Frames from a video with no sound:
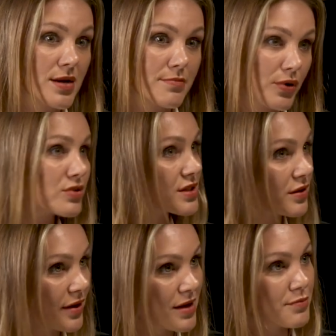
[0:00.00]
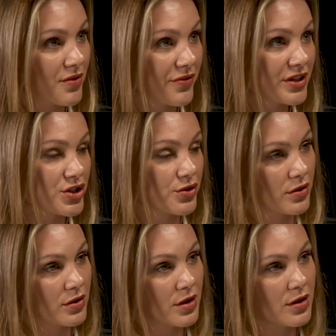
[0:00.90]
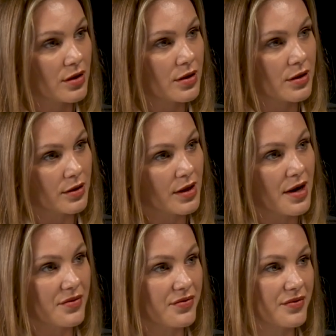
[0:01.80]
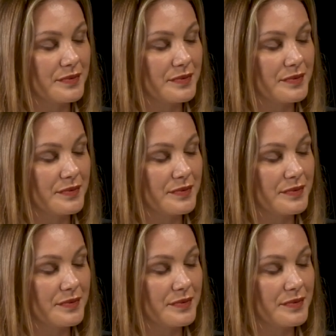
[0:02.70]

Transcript: personal and professional life.